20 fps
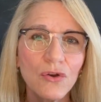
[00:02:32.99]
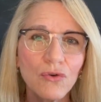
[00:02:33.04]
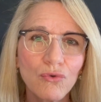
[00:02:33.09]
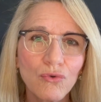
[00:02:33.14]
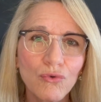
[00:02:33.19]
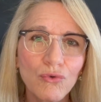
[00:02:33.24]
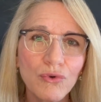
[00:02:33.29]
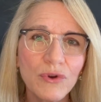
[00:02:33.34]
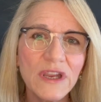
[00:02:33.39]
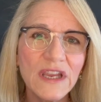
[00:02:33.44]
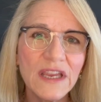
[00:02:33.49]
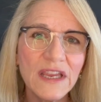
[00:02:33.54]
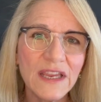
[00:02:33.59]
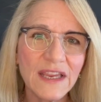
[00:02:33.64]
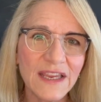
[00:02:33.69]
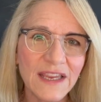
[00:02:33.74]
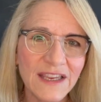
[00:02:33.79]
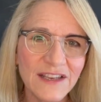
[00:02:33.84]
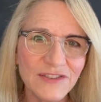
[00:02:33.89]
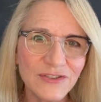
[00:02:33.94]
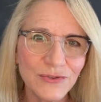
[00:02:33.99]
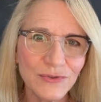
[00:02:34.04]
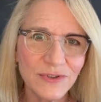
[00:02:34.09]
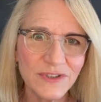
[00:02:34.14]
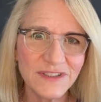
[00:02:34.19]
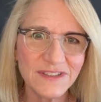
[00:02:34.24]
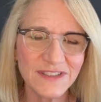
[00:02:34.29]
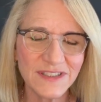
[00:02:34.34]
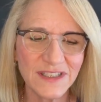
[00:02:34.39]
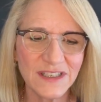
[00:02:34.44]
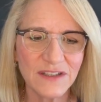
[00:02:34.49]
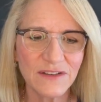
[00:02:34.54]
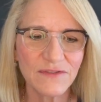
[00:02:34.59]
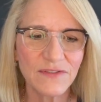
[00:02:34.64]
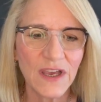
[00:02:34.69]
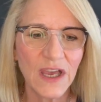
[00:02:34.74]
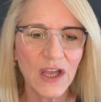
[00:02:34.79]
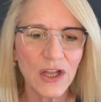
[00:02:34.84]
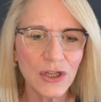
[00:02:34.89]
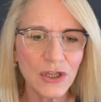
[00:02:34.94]
reiterative
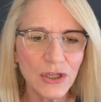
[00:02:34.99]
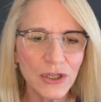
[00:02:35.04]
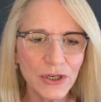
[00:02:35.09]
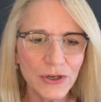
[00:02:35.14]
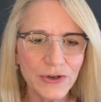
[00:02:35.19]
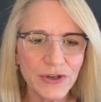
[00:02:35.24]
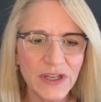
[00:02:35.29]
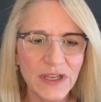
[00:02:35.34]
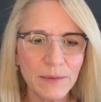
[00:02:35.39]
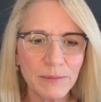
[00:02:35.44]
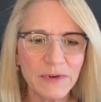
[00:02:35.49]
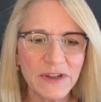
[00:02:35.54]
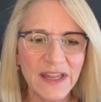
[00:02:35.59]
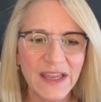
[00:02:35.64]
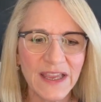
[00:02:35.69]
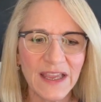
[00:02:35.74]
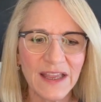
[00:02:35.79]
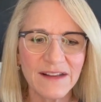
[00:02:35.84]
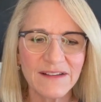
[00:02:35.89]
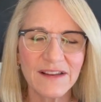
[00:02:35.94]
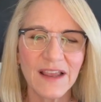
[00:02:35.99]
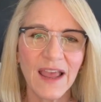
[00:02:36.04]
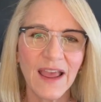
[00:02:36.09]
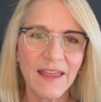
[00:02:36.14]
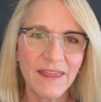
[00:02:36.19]
learning plans